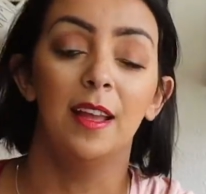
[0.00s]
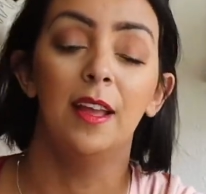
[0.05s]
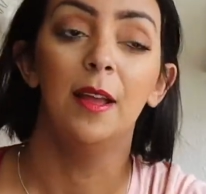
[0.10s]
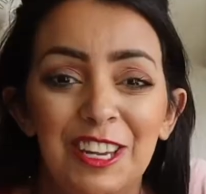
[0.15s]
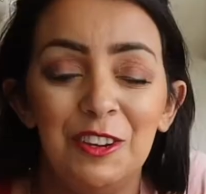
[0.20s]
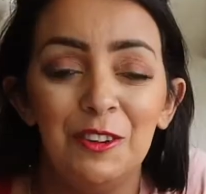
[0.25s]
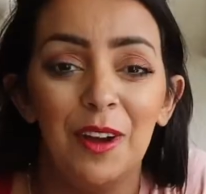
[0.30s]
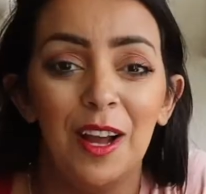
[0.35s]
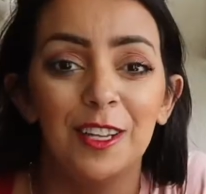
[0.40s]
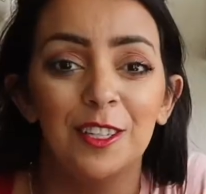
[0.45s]

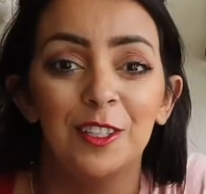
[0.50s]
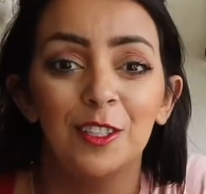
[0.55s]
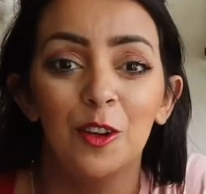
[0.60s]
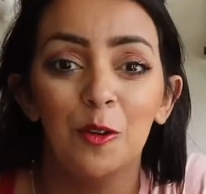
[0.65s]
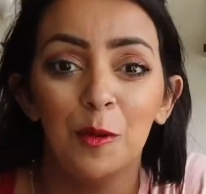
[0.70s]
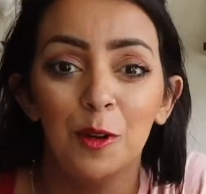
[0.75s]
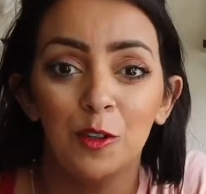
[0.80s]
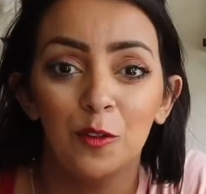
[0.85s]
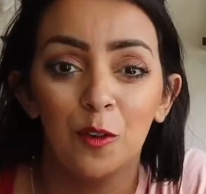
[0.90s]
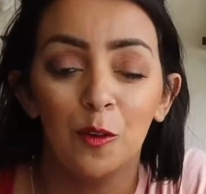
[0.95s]
Thank you guys
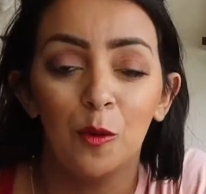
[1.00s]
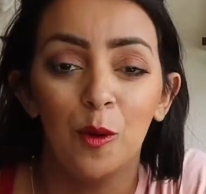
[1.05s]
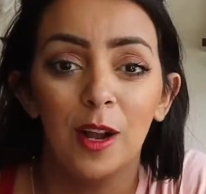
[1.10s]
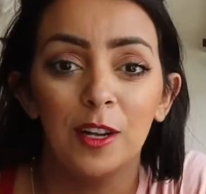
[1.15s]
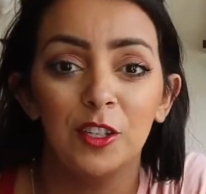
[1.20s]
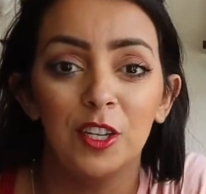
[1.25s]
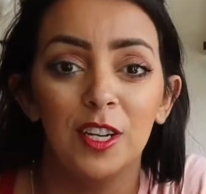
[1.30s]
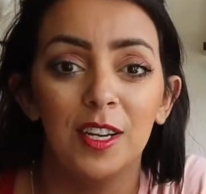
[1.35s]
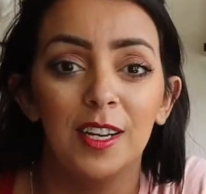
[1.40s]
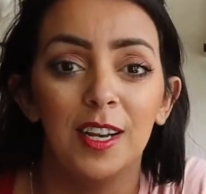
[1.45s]
so much for
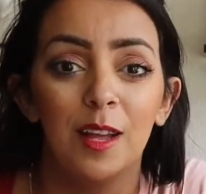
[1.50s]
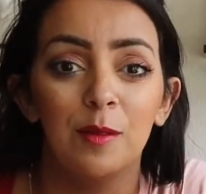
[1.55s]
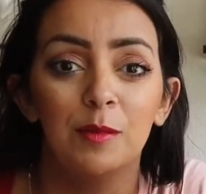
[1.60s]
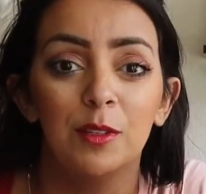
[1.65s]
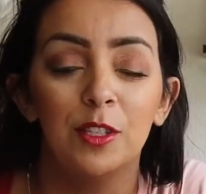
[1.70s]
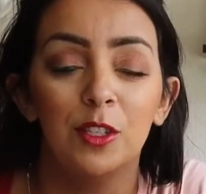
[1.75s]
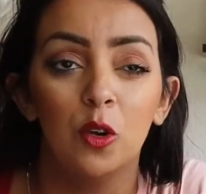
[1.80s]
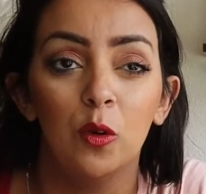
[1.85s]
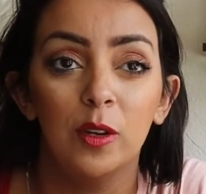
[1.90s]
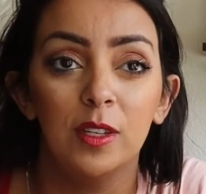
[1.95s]
watching, and I'm
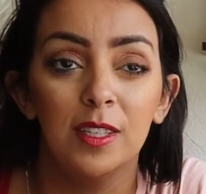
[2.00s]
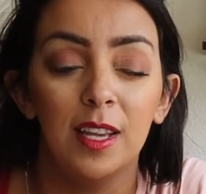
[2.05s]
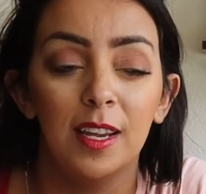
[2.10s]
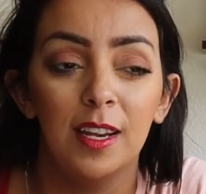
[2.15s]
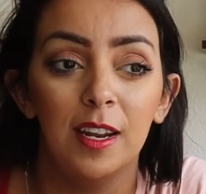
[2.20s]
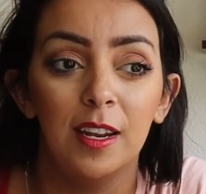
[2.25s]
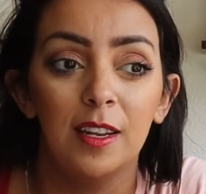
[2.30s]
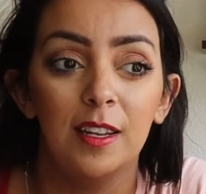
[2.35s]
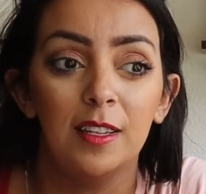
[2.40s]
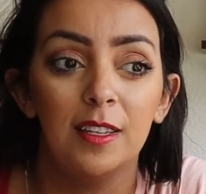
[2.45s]
so
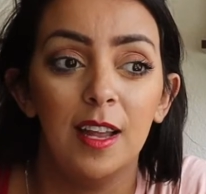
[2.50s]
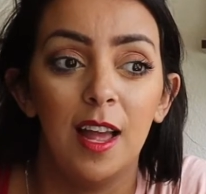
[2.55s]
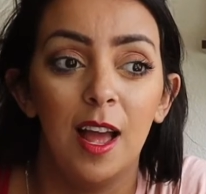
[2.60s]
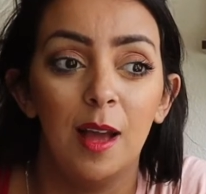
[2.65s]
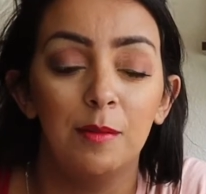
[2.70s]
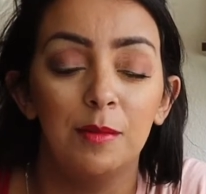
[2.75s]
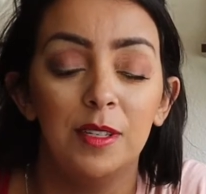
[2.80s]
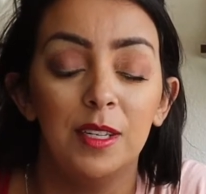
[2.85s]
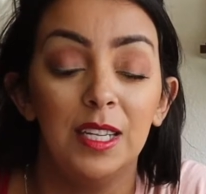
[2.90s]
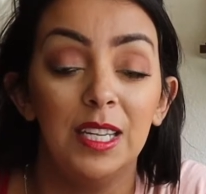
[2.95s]
excited
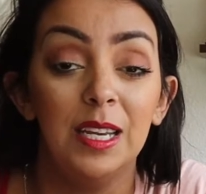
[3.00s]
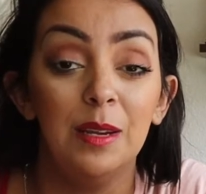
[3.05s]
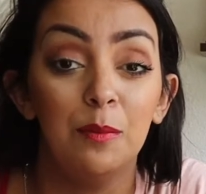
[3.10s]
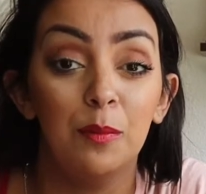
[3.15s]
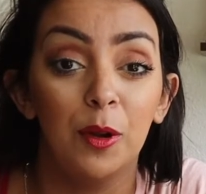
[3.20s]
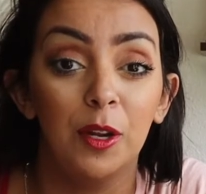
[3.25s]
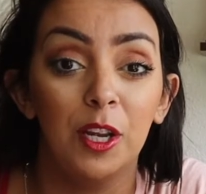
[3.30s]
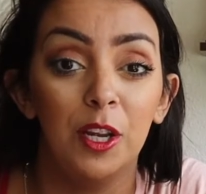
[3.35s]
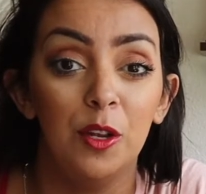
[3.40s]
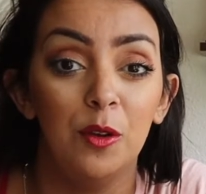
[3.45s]
um, to keep
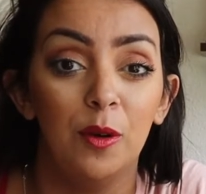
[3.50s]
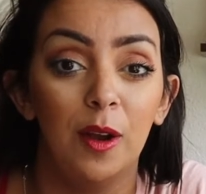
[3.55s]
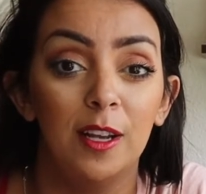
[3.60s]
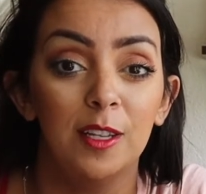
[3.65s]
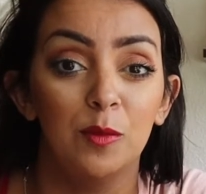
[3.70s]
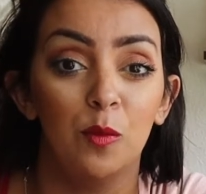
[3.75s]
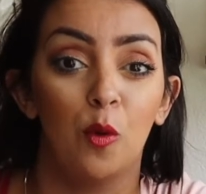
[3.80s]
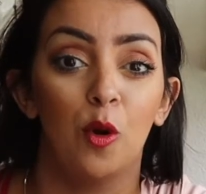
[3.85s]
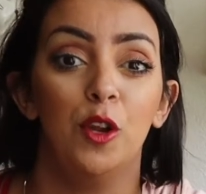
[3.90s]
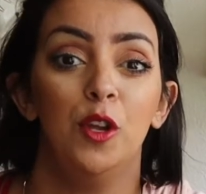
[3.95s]
bringing you
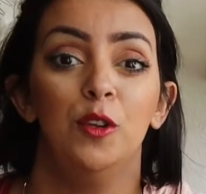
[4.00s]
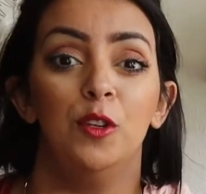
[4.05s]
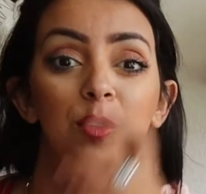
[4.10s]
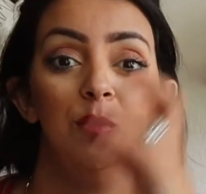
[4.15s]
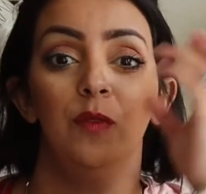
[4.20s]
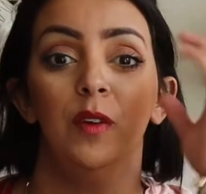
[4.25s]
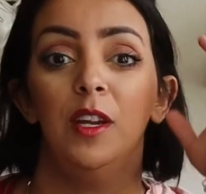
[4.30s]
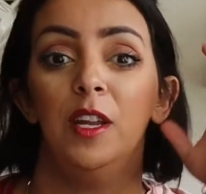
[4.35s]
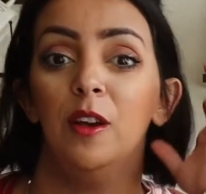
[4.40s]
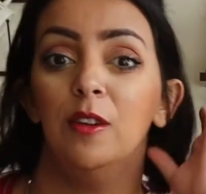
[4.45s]
guys more
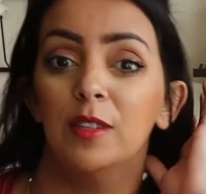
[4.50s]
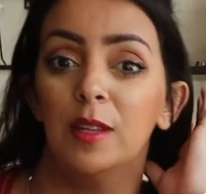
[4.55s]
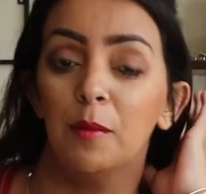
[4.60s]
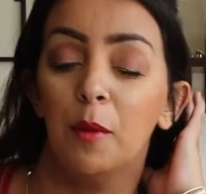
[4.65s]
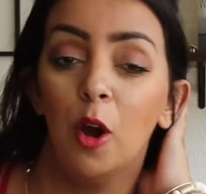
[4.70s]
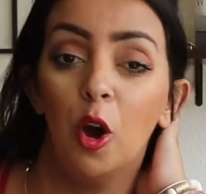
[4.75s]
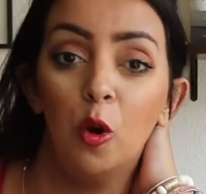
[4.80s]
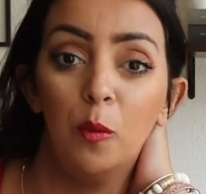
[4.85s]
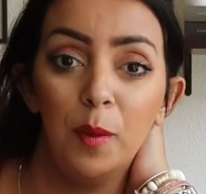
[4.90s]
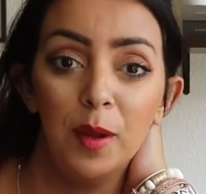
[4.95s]
YouTube videos.
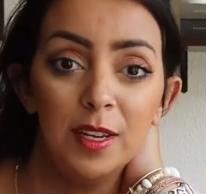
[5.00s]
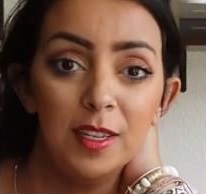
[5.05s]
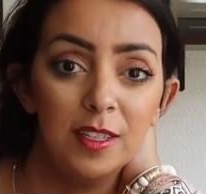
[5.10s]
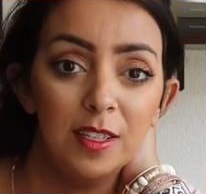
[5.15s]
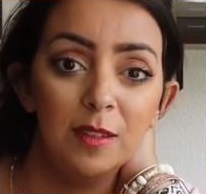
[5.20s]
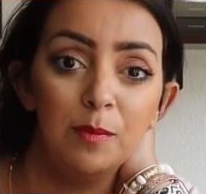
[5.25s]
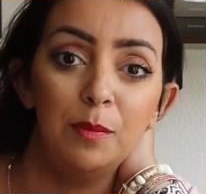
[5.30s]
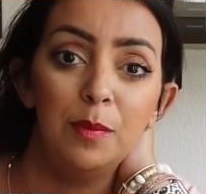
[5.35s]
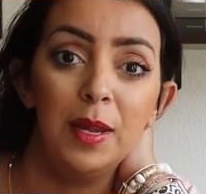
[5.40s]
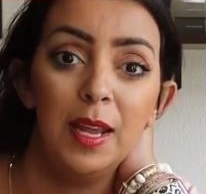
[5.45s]
I'm hoping
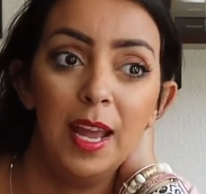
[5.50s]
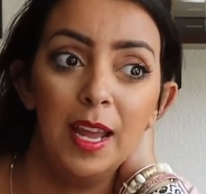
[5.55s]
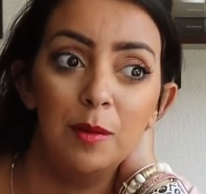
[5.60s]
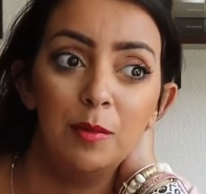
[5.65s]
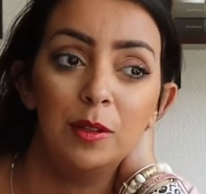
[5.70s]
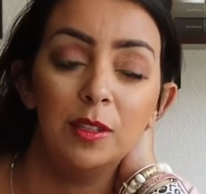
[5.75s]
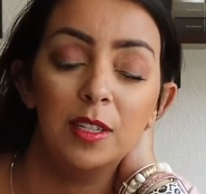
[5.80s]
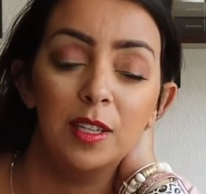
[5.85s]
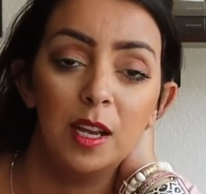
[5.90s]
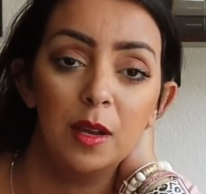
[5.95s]
to be
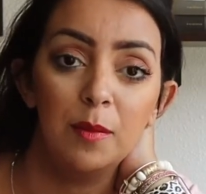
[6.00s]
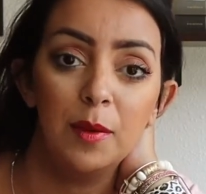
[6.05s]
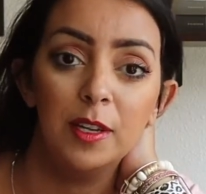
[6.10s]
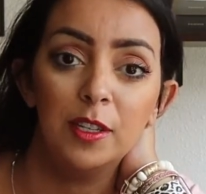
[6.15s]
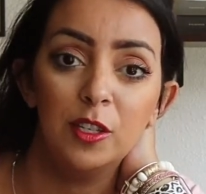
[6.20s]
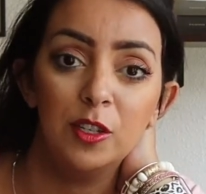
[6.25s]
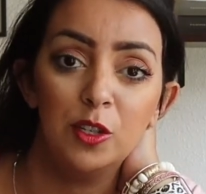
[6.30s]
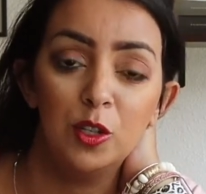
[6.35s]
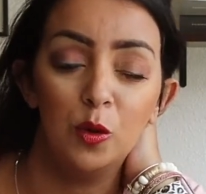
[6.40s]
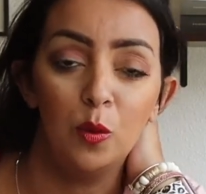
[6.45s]
able to
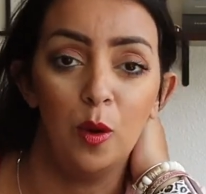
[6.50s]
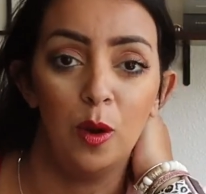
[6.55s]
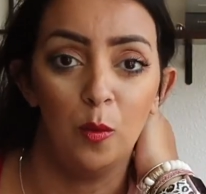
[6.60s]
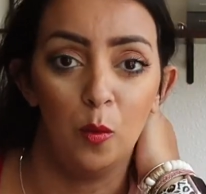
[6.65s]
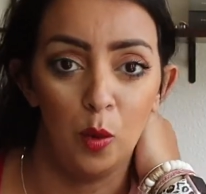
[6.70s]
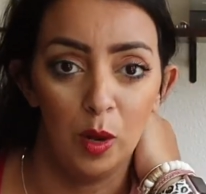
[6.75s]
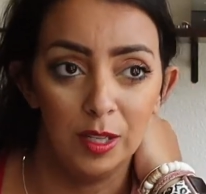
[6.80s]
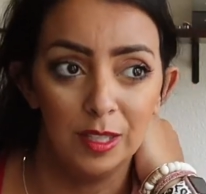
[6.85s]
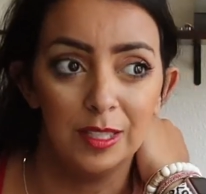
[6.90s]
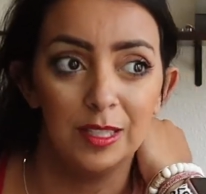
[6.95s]
commit to do
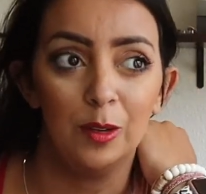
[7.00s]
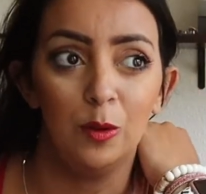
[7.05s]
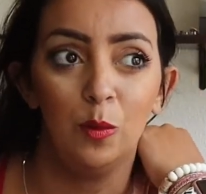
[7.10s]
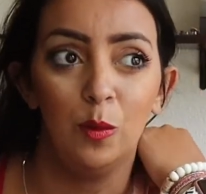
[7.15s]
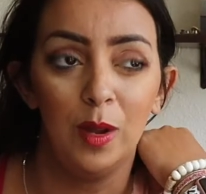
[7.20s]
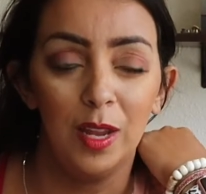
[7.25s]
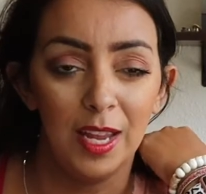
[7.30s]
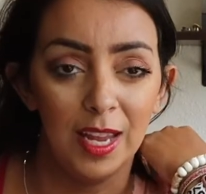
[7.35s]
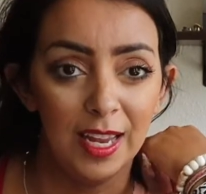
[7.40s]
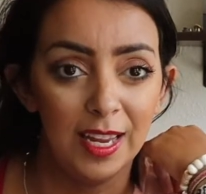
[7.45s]
one once a
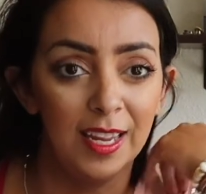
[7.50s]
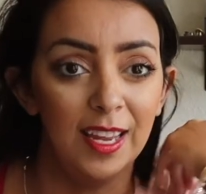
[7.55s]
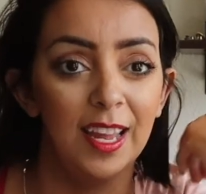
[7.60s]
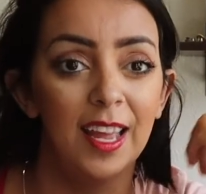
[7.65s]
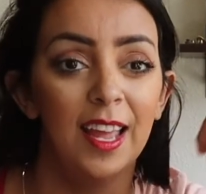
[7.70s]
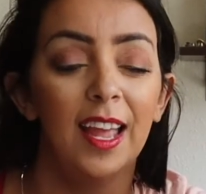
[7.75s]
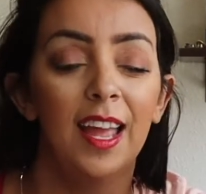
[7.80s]
week.